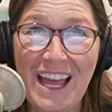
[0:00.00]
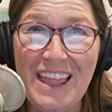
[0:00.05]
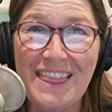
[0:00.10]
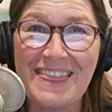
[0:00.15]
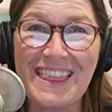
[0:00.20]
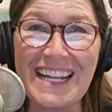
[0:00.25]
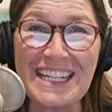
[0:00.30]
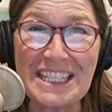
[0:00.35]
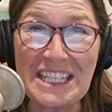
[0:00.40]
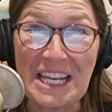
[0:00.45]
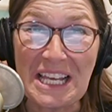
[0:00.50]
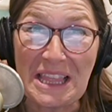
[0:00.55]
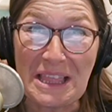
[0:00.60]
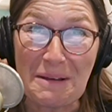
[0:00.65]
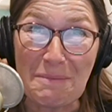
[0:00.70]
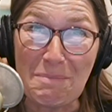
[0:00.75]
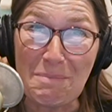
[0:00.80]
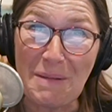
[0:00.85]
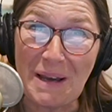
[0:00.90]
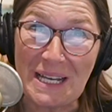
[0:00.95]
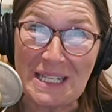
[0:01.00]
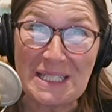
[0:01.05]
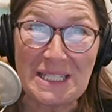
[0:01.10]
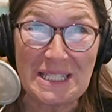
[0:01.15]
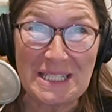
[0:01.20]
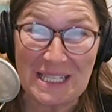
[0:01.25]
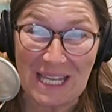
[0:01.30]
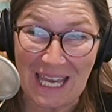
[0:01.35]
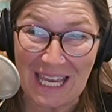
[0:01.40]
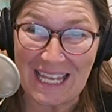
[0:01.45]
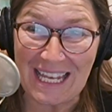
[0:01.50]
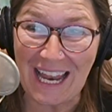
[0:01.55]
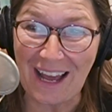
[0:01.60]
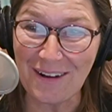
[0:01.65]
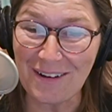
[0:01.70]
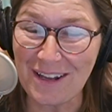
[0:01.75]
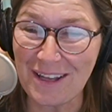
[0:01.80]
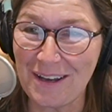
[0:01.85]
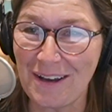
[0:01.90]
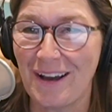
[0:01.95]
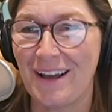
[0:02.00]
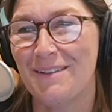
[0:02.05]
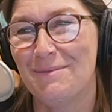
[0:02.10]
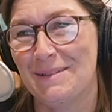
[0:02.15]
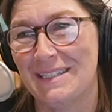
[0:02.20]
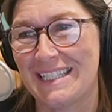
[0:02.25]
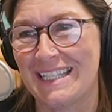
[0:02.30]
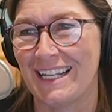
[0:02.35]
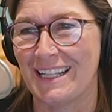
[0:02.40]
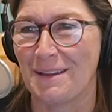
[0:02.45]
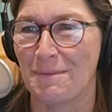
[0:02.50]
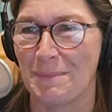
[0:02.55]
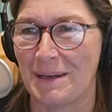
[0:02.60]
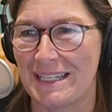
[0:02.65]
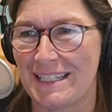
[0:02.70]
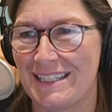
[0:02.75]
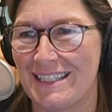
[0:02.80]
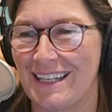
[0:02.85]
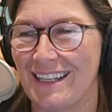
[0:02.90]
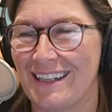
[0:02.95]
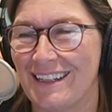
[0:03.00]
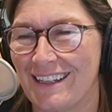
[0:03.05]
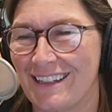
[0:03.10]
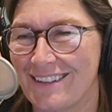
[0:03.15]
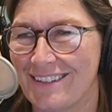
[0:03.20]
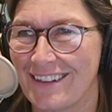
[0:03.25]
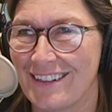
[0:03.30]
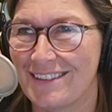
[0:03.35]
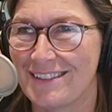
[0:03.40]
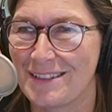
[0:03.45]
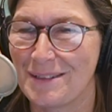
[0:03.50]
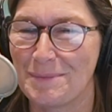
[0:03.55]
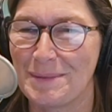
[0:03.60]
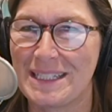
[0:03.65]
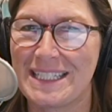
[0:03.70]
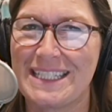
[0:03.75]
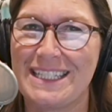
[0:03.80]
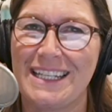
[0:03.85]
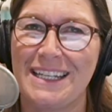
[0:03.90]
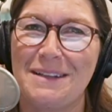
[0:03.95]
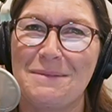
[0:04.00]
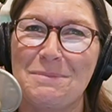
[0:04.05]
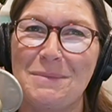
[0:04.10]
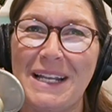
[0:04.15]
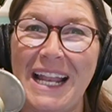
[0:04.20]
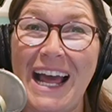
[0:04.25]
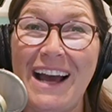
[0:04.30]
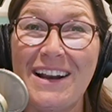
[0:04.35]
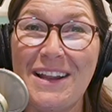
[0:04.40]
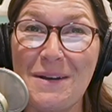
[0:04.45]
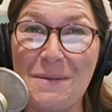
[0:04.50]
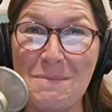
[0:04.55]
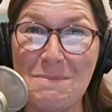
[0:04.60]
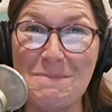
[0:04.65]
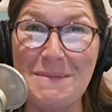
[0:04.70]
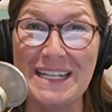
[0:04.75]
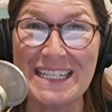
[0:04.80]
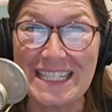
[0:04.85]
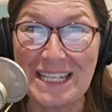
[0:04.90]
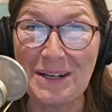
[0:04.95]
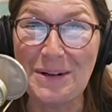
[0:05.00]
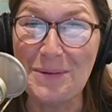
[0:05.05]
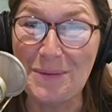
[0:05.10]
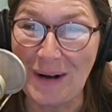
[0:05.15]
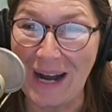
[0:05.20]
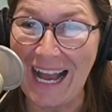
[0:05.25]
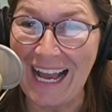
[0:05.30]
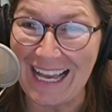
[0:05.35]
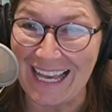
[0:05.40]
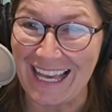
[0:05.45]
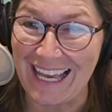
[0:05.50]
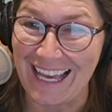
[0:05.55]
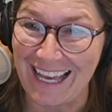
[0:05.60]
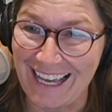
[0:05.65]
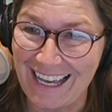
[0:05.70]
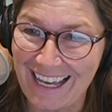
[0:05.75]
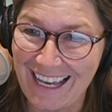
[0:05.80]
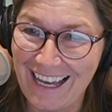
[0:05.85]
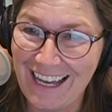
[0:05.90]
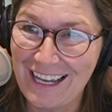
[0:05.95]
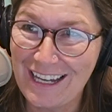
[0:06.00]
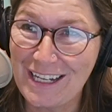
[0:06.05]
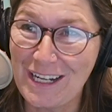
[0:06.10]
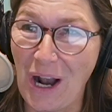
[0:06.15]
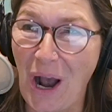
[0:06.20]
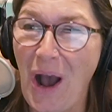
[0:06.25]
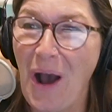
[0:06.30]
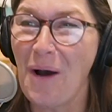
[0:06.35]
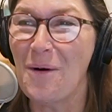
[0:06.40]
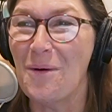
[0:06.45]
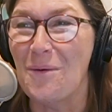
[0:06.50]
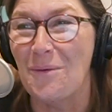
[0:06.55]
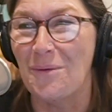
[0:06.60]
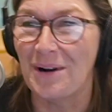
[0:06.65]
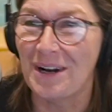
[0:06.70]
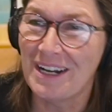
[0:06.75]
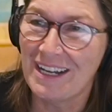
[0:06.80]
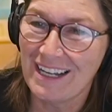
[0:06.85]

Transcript: That's like the best state. How do you? I mean, it's not the best state. Colorado's the best state, but how do you miss Hawaii? Go.